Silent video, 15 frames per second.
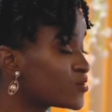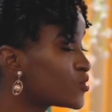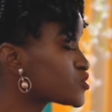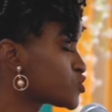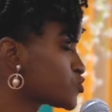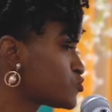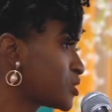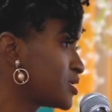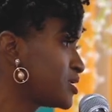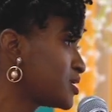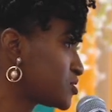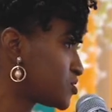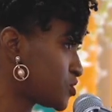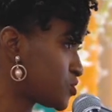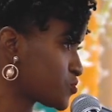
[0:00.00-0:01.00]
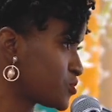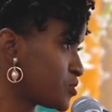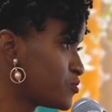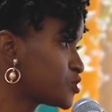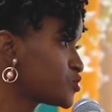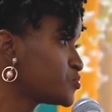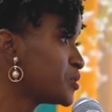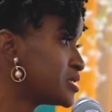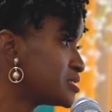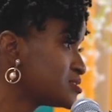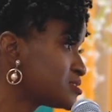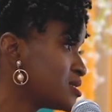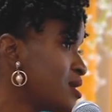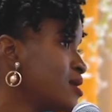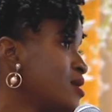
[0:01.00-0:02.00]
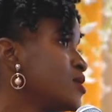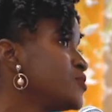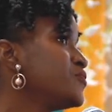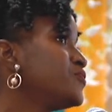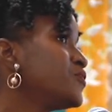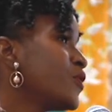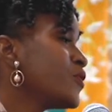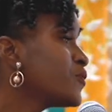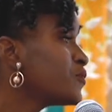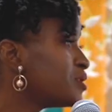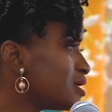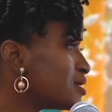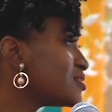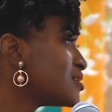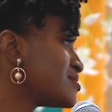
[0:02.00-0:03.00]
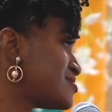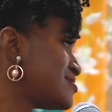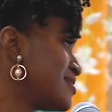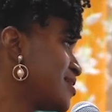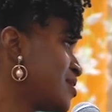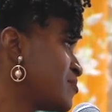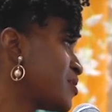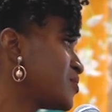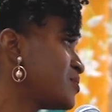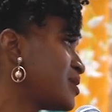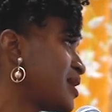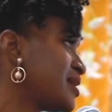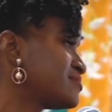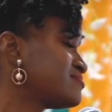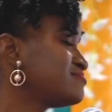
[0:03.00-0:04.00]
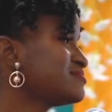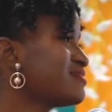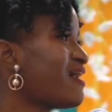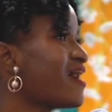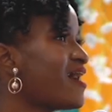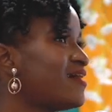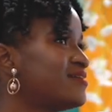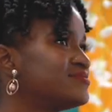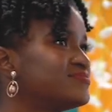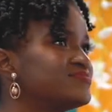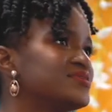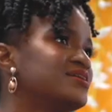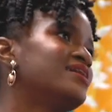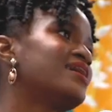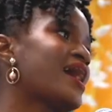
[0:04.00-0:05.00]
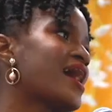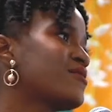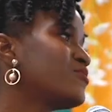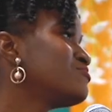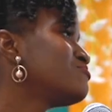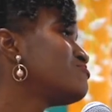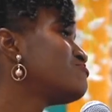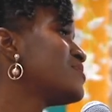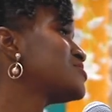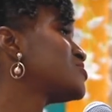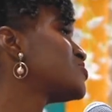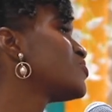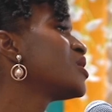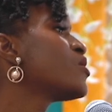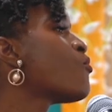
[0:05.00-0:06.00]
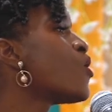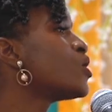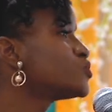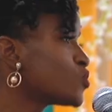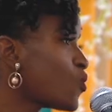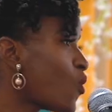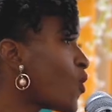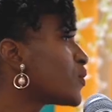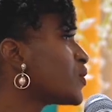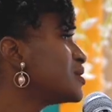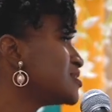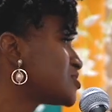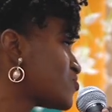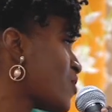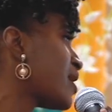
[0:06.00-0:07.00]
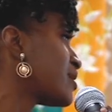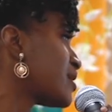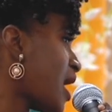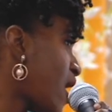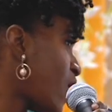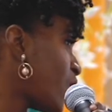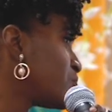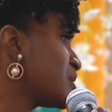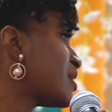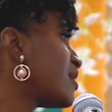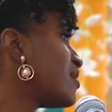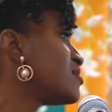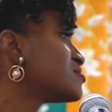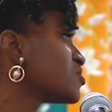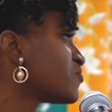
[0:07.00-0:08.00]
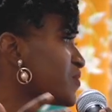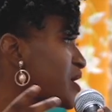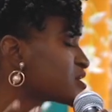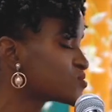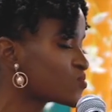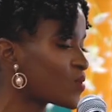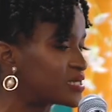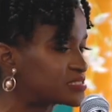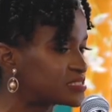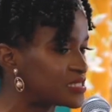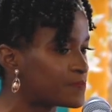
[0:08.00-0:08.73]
strictly necessary, which means you need this thing, but you're like, nah, I don't necessarily want to order this right now because of XYZ.